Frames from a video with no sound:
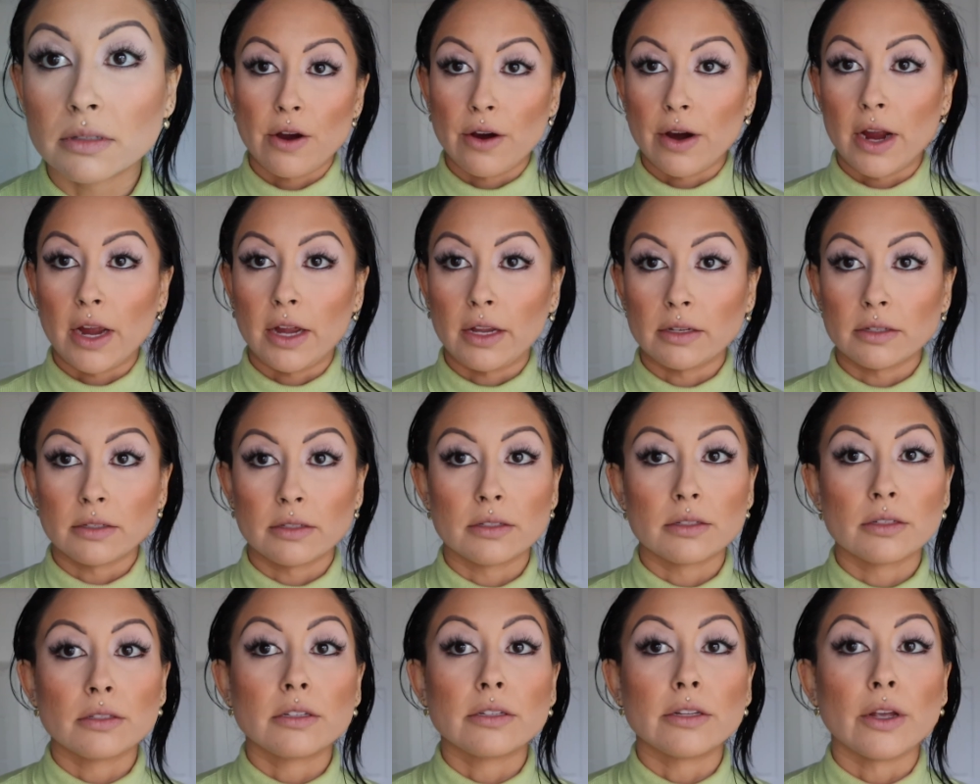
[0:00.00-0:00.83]
right,
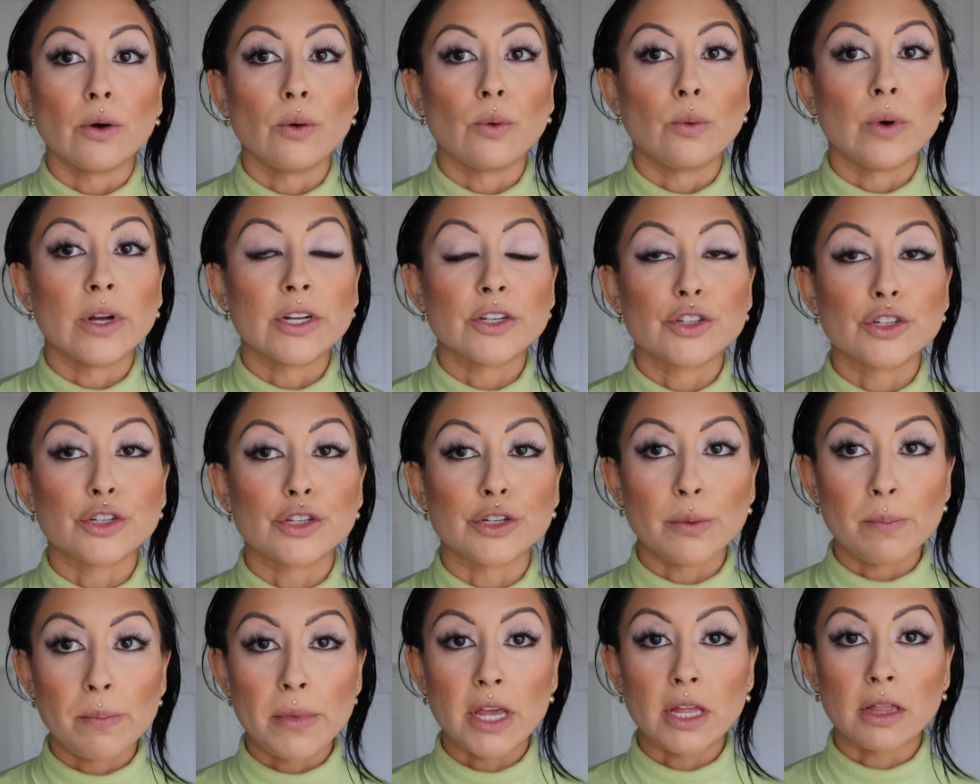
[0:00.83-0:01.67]
so
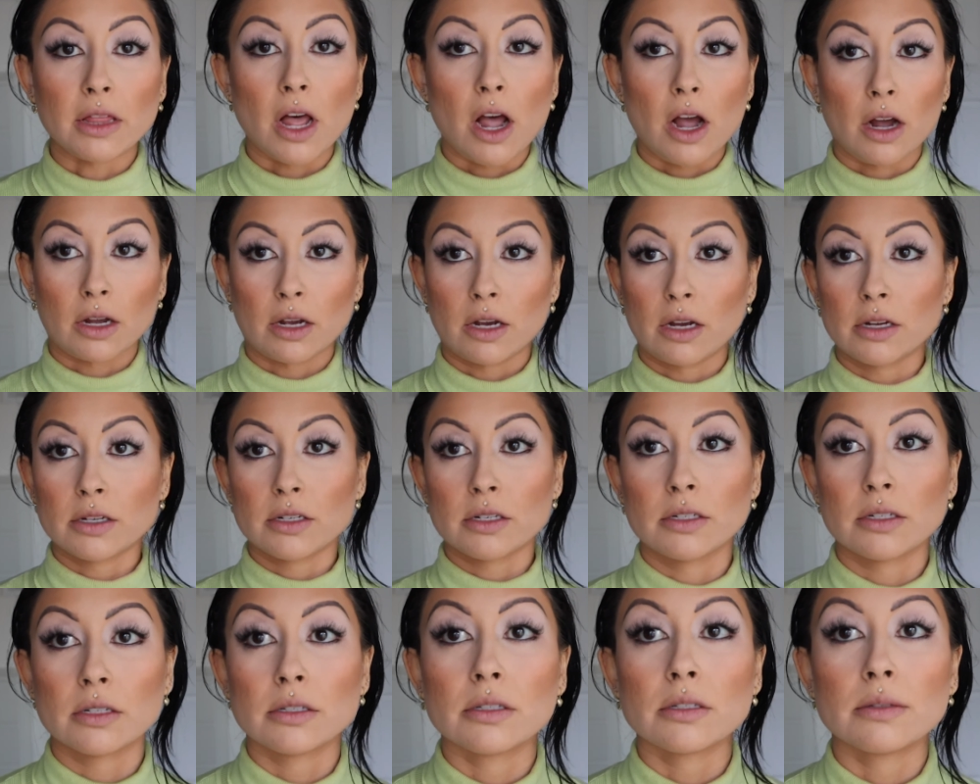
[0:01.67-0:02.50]
wish me luck,
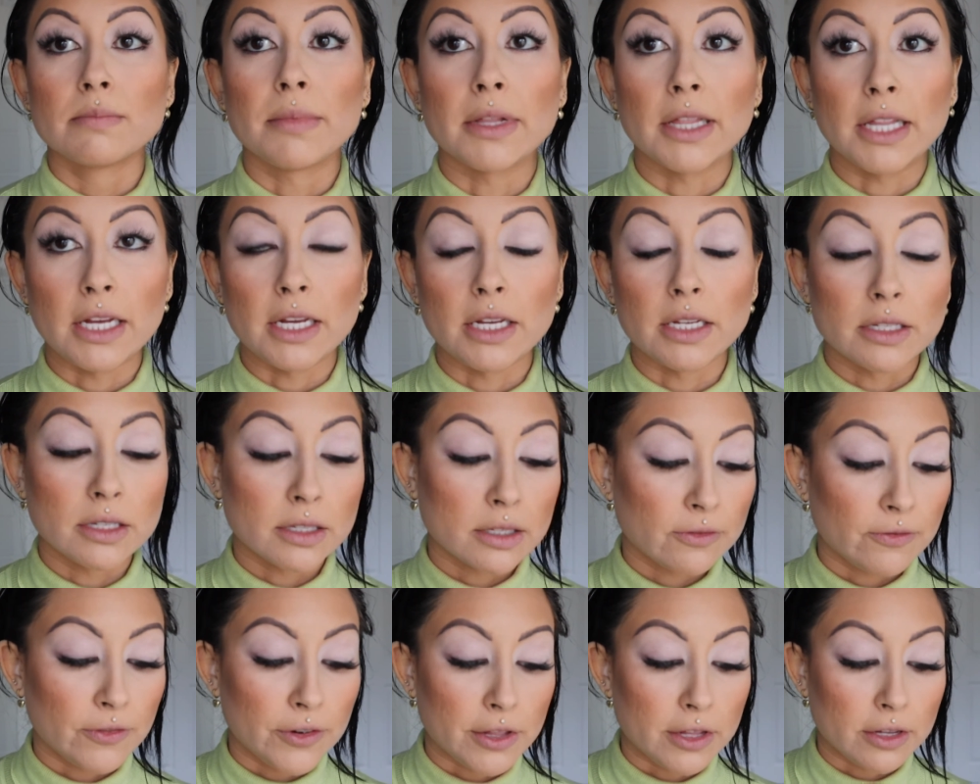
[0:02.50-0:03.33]

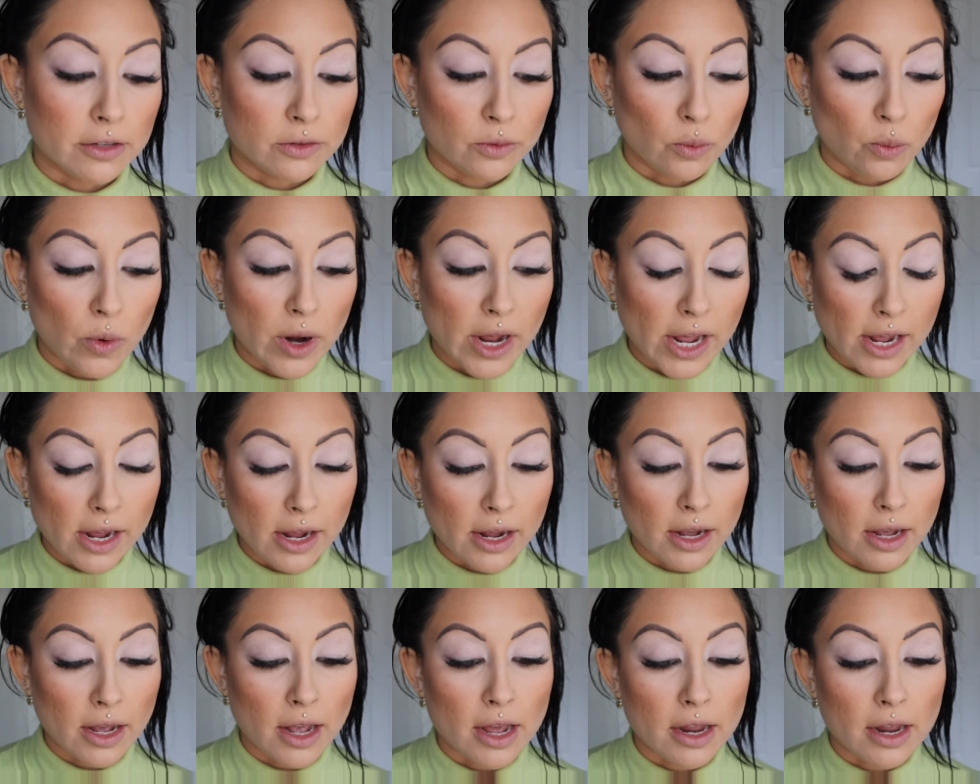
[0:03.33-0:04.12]
please, for this wing